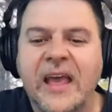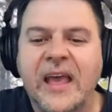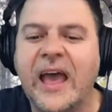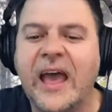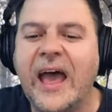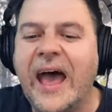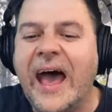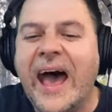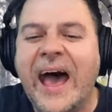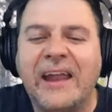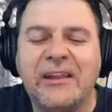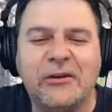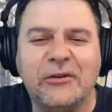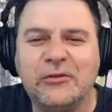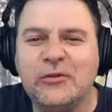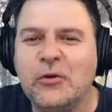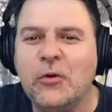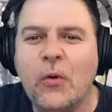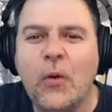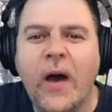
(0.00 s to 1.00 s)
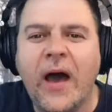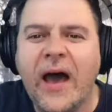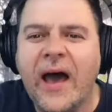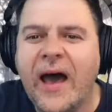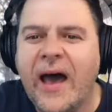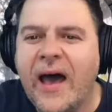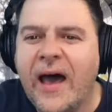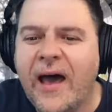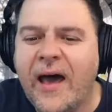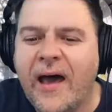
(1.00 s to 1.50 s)
I don't know
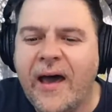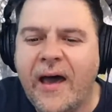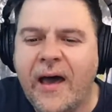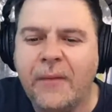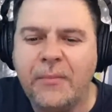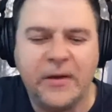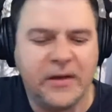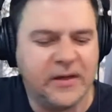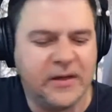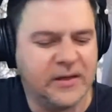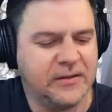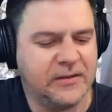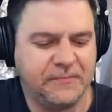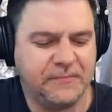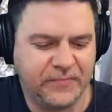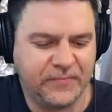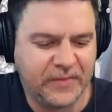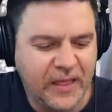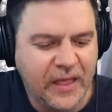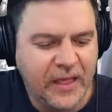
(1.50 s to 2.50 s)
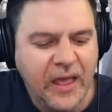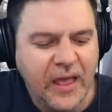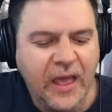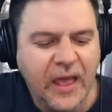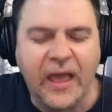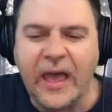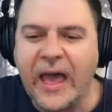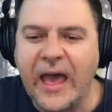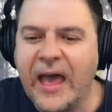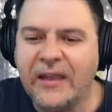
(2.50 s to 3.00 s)
why,
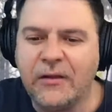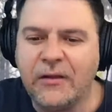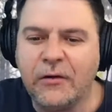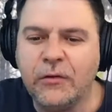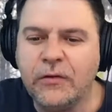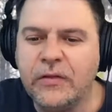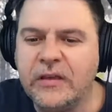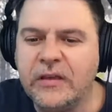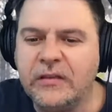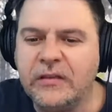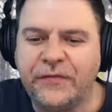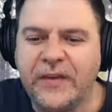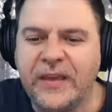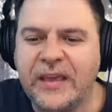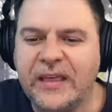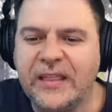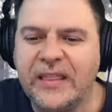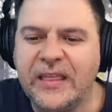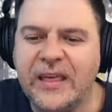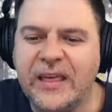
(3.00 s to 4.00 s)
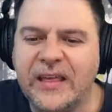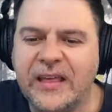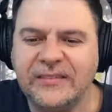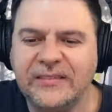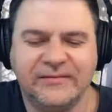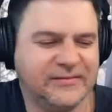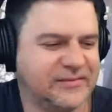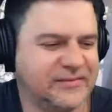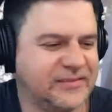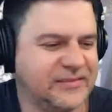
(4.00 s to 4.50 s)
I know this feeling,
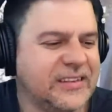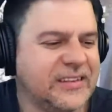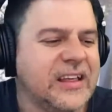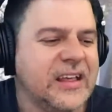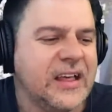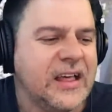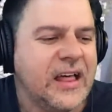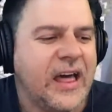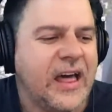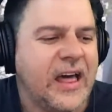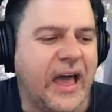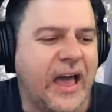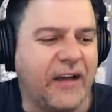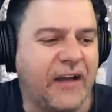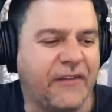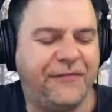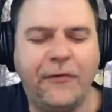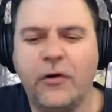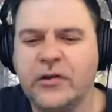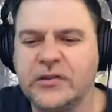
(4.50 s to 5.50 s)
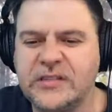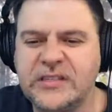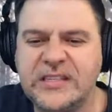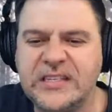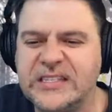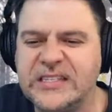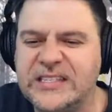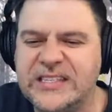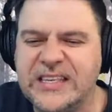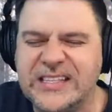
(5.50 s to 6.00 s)
like
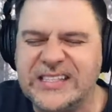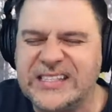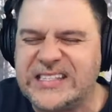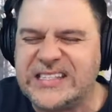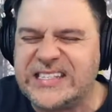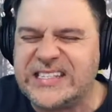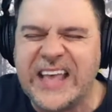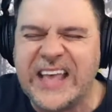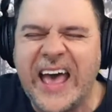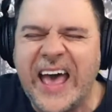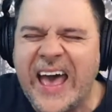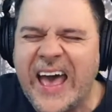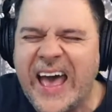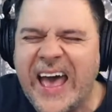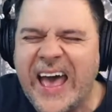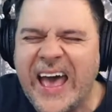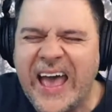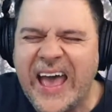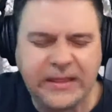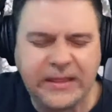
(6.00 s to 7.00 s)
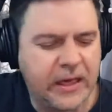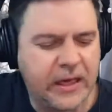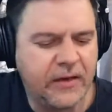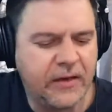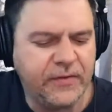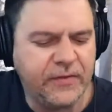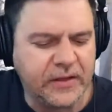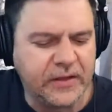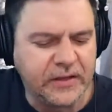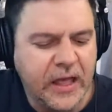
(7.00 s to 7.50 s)
forces inside,
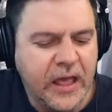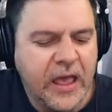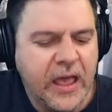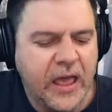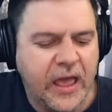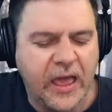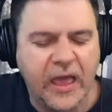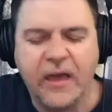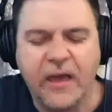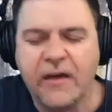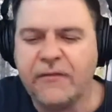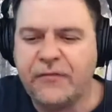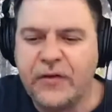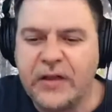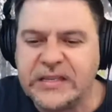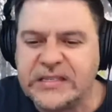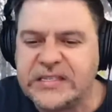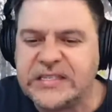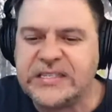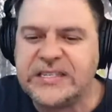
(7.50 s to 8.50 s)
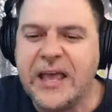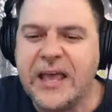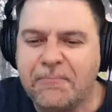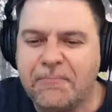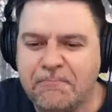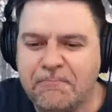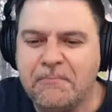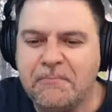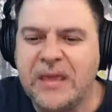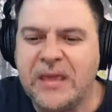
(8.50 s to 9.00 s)
giving every step
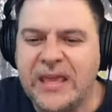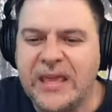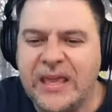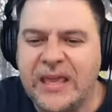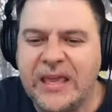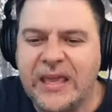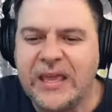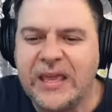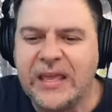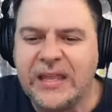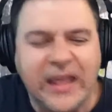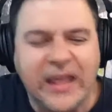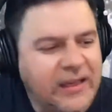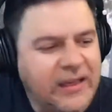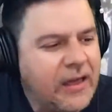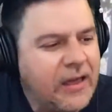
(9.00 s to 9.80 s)
meaning,